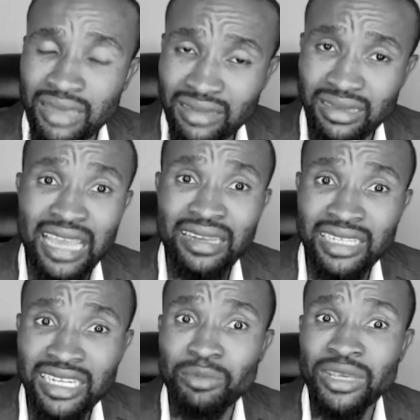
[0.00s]
Yes, I
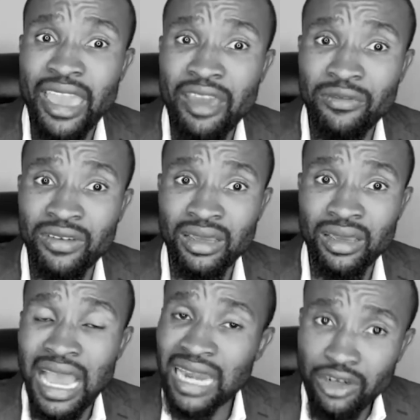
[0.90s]
did behave
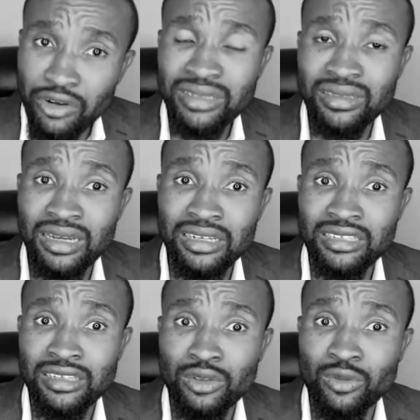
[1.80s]
unchristian
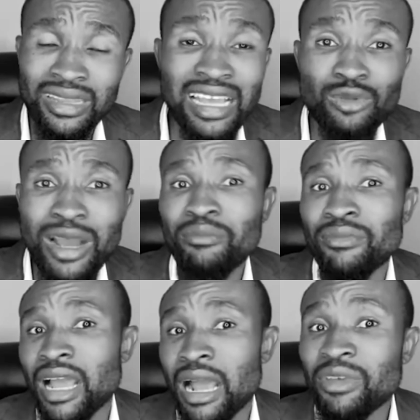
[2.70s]
in a certain way. That's why
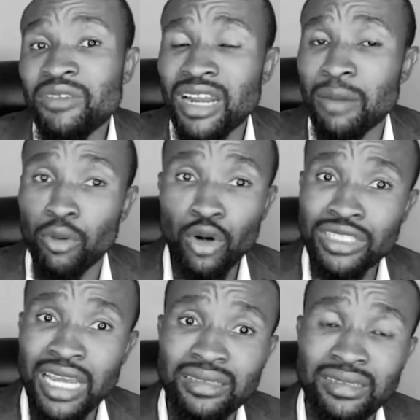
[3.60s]
I'm even
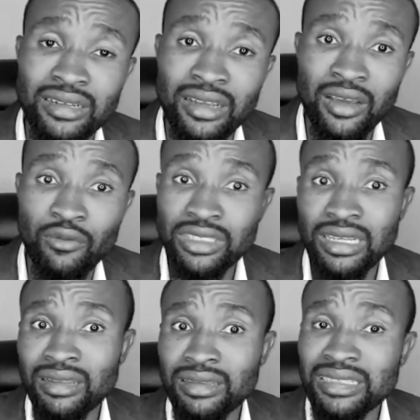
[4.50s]
apologizing for
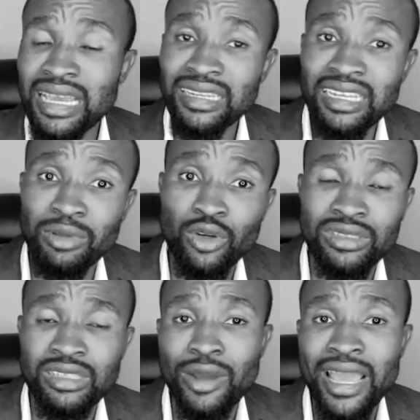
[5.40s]
certain things I did,
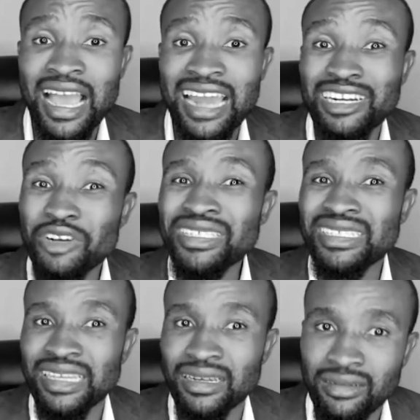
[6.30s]
because they were
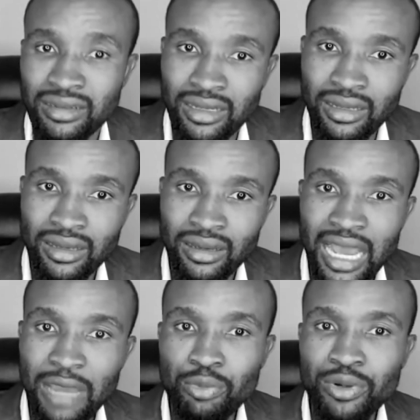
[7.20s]
unchristian.
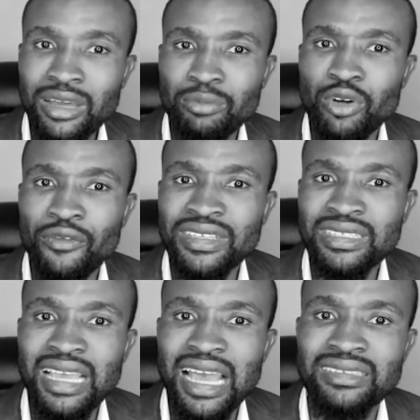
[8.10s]
I put the
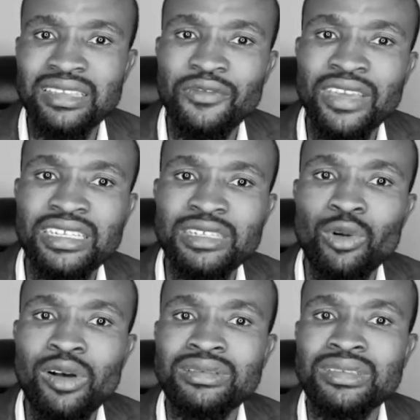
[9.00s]
prophecy as if it
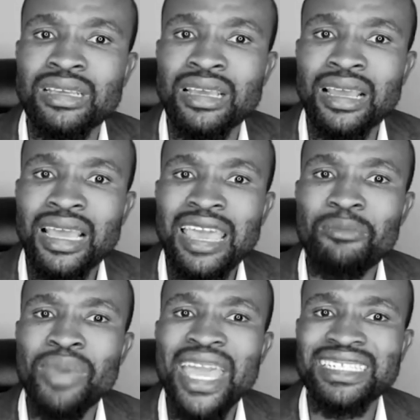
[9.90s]
was
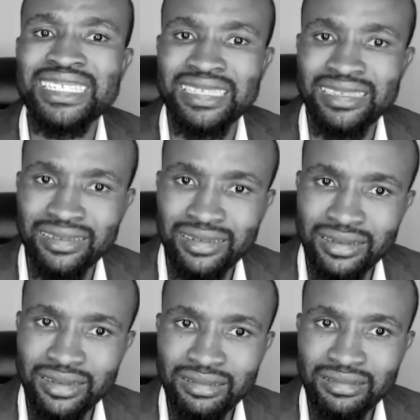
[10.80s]
a bet.
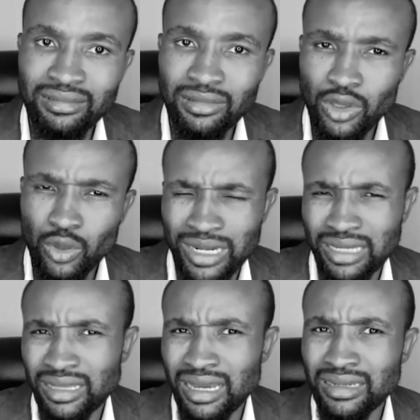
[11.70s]
You
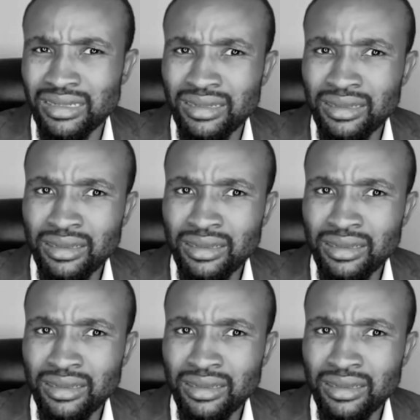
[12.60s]
understand?